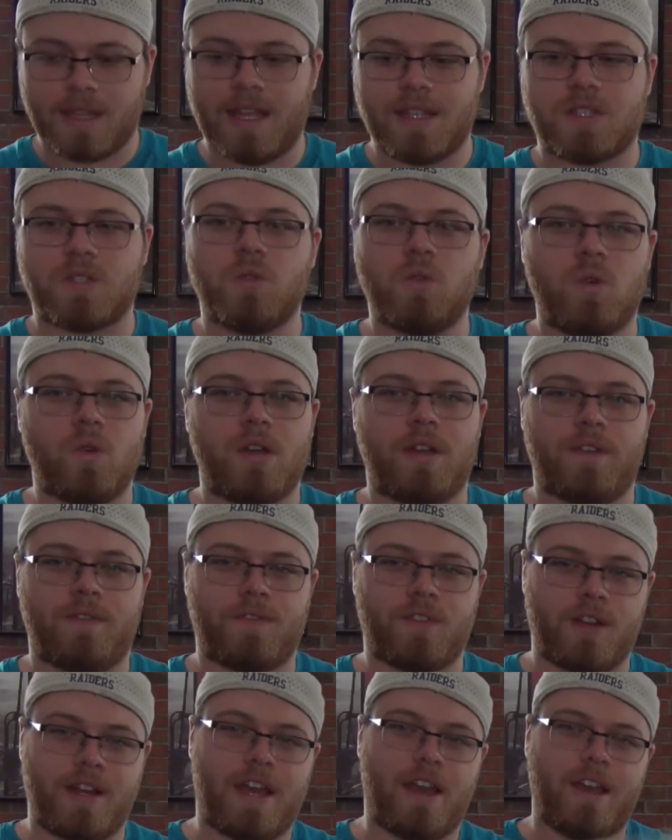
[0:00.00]
that's cool, and
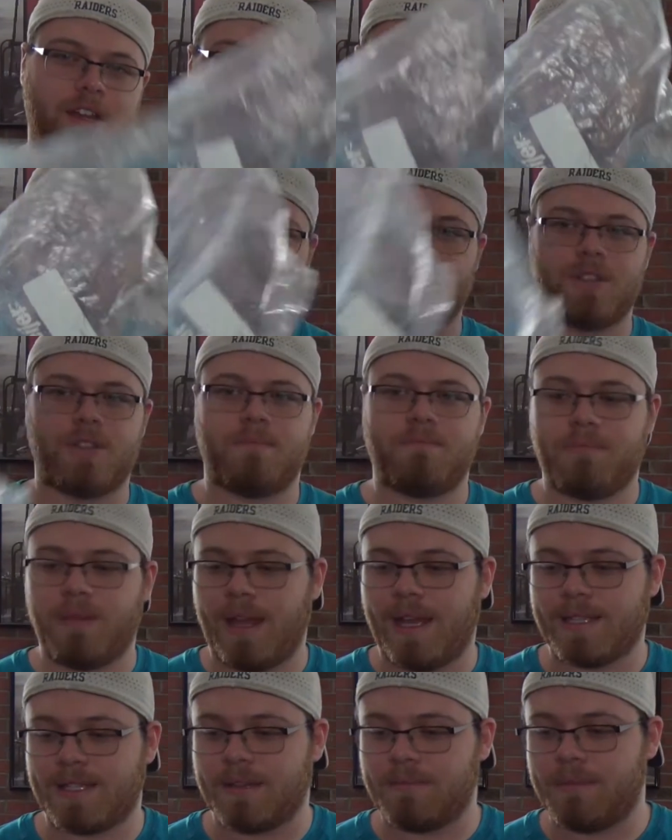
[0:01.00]
for now I just use a
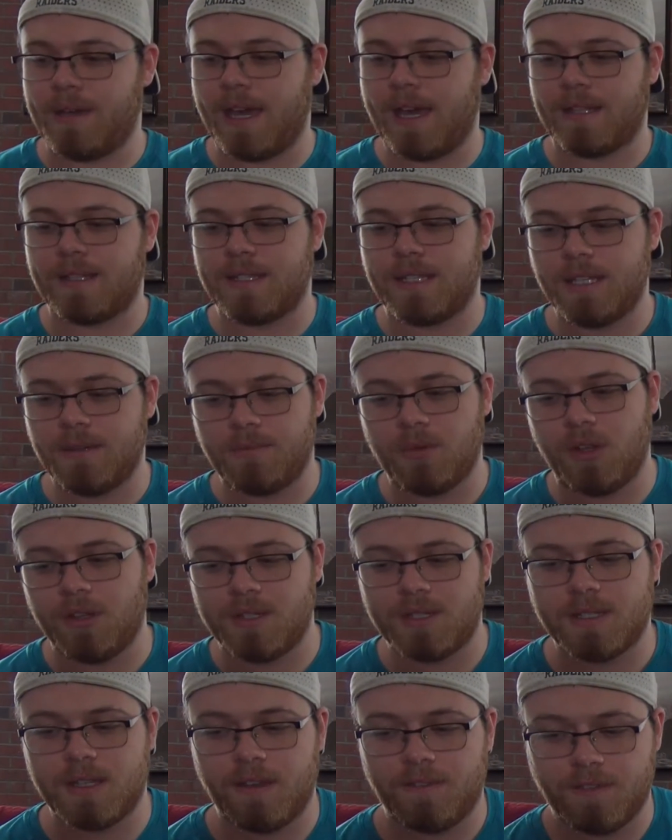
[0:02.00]
plastic bag to keep all
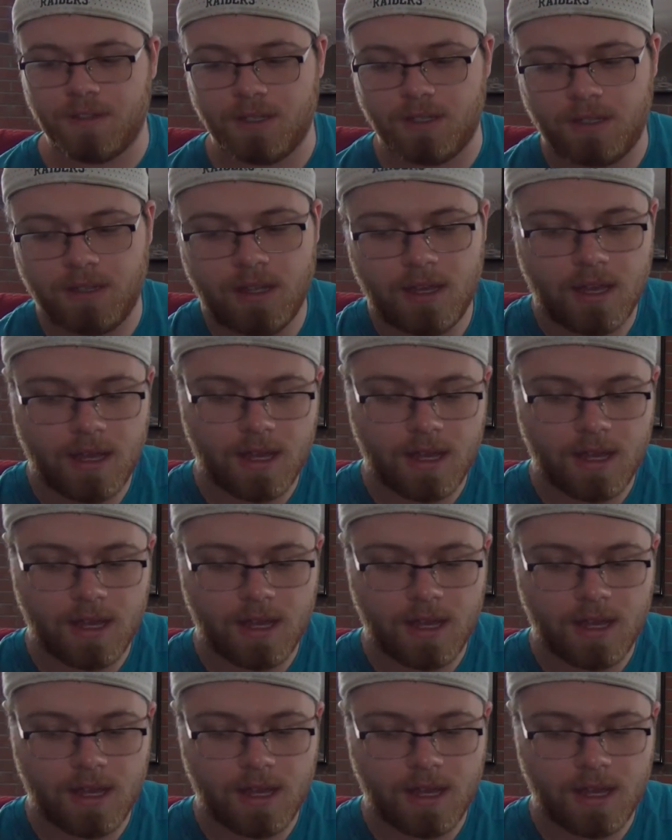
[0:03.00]
the stuff in,